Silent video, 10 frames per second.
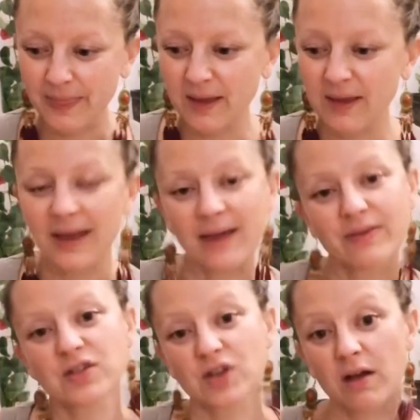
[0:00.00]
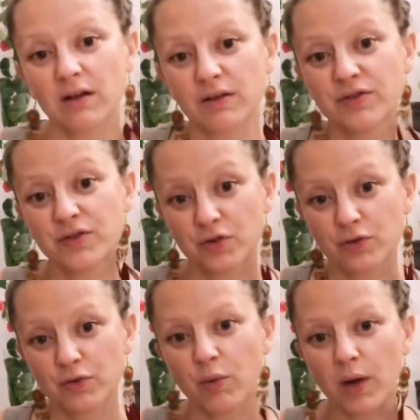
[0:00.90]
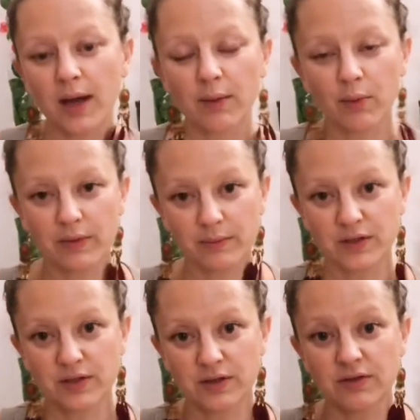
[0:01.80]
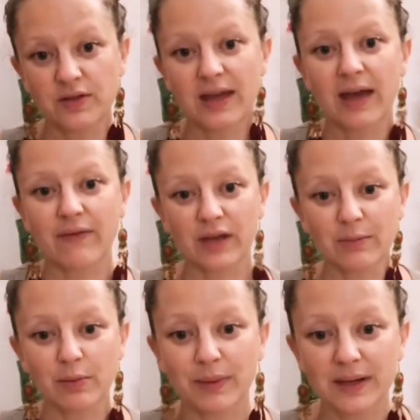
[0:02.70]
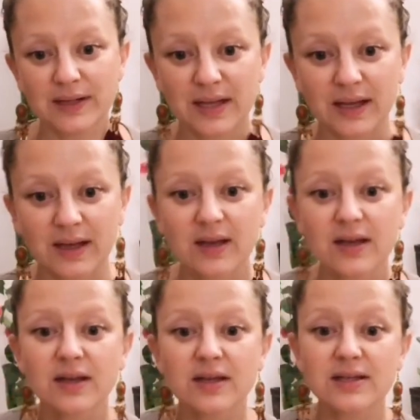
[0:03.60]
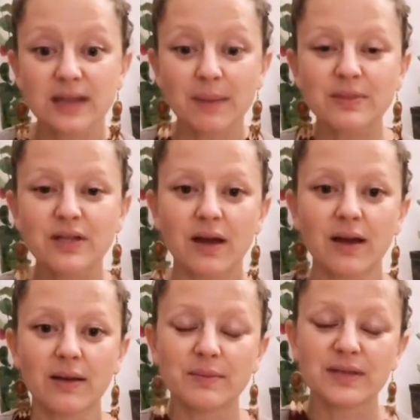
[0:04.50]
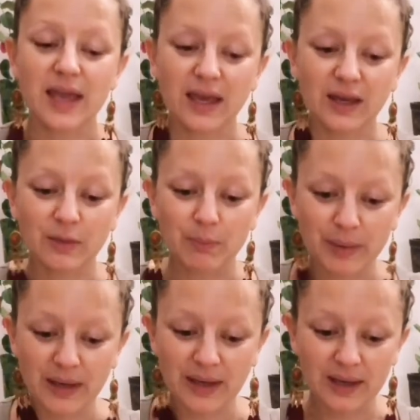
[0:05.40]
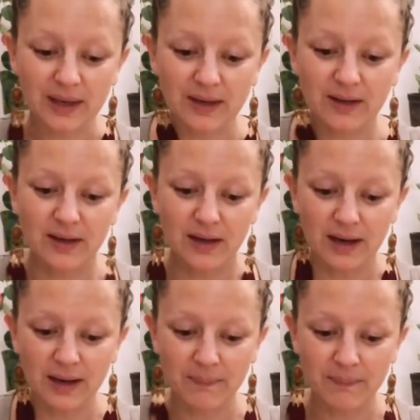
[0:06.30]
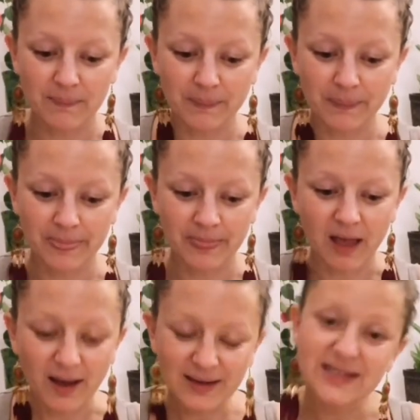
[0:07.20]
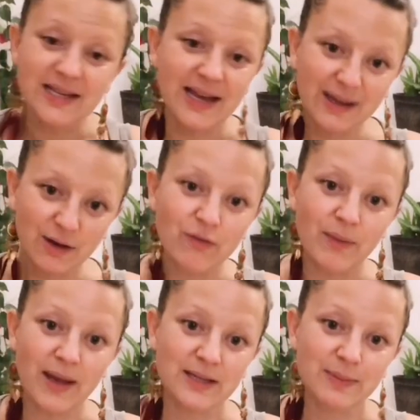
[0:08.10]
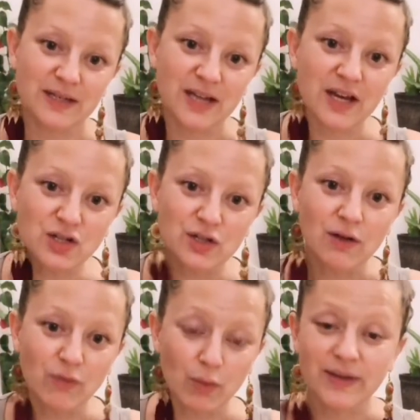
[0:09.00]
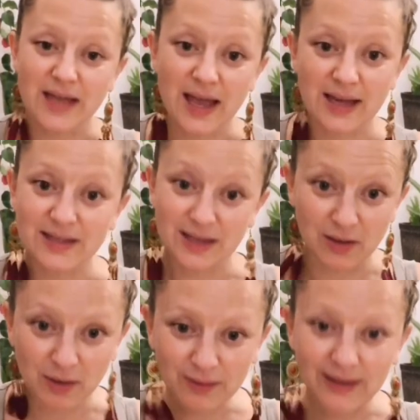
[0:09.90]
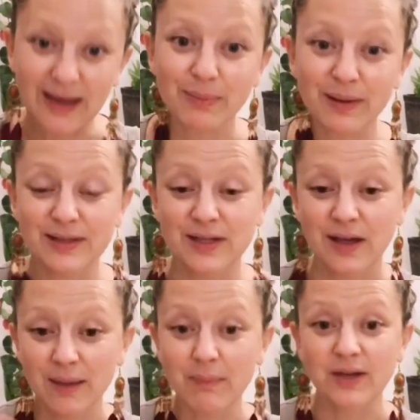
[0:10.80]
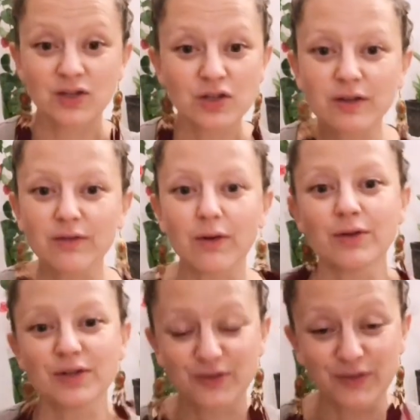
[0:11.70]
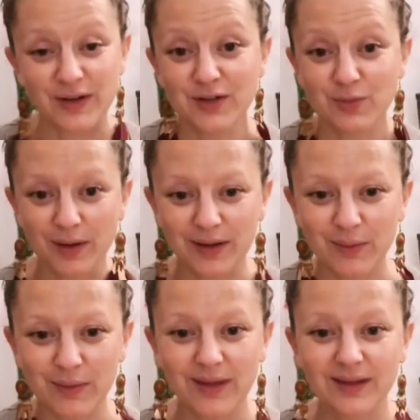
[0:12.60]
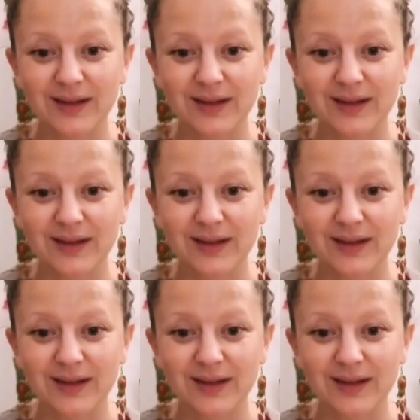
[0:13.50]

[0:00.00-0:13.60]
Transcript: Can the child do what I want them to do? Do they have the capability? Sometimes it can be I need to let go of my expectation of what this egg is going to look like by the time my 2-year-old has finished working with it.